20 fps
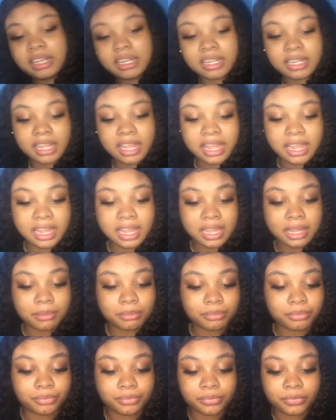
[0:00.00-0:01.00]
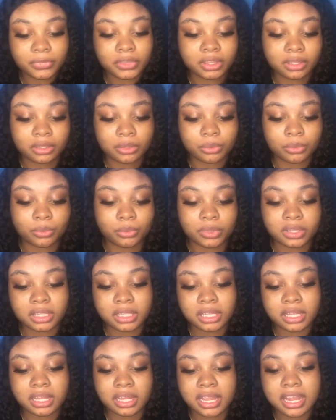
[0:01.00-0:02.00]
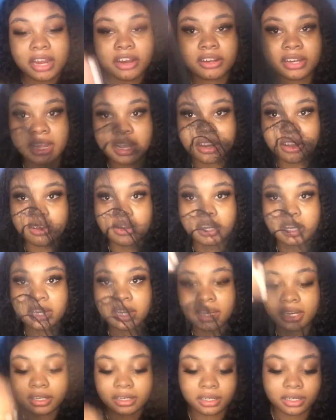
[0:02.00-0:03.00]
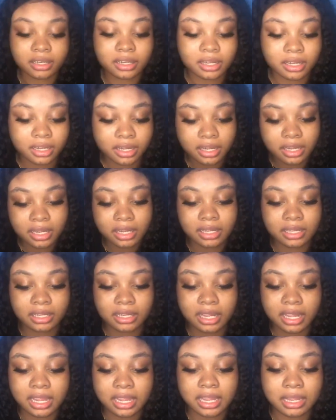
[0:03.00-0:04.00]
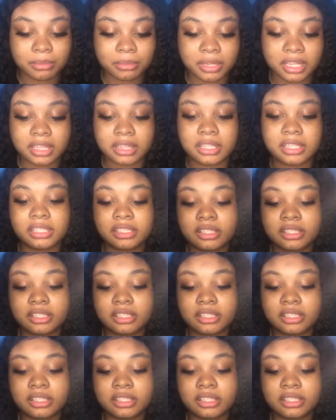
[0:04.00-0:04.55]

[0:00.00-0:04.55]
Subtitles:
it came with a hairnet on it. Came in this